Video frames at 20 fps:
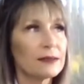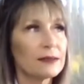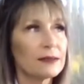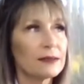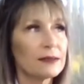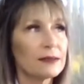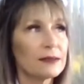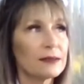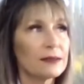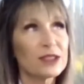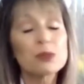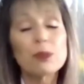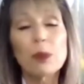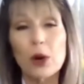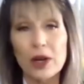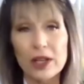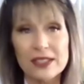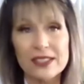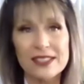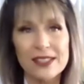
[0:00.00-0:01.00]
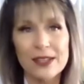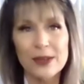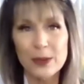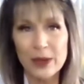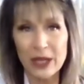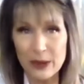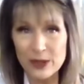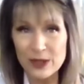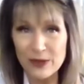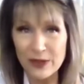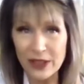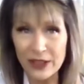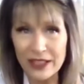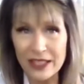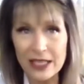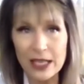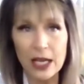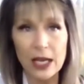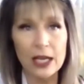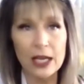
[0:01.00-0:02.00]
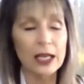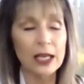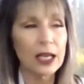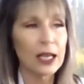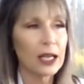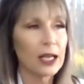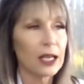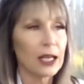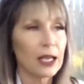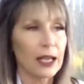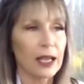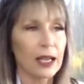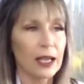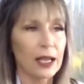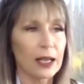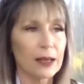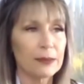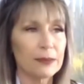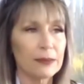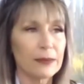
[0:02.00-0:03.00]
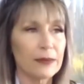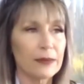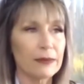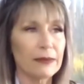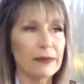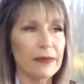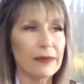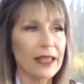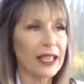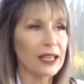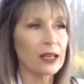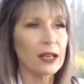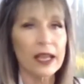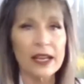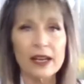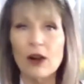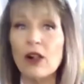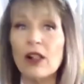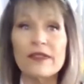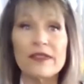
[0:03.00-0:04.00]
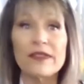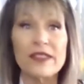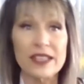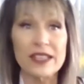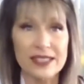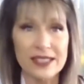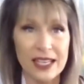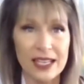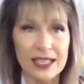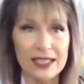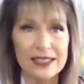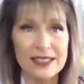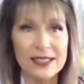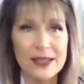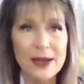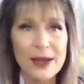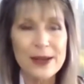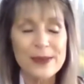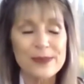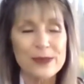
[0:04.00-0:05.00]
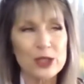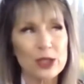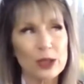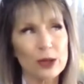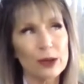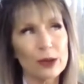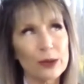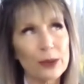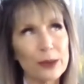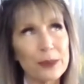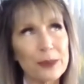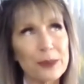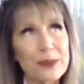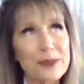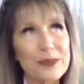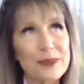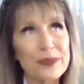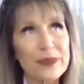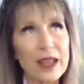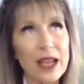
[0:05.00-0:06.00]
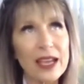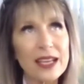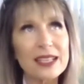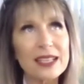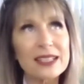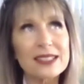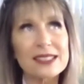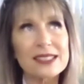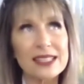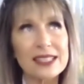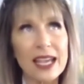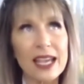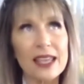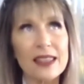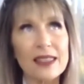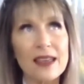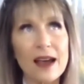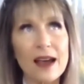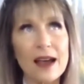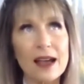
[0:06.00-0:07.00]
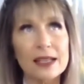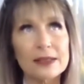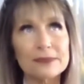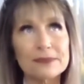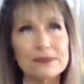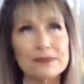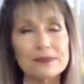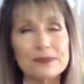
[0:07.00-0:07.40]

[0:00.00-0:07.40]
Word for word: sports when I was very young, um, and, and all of these things. So I can say that,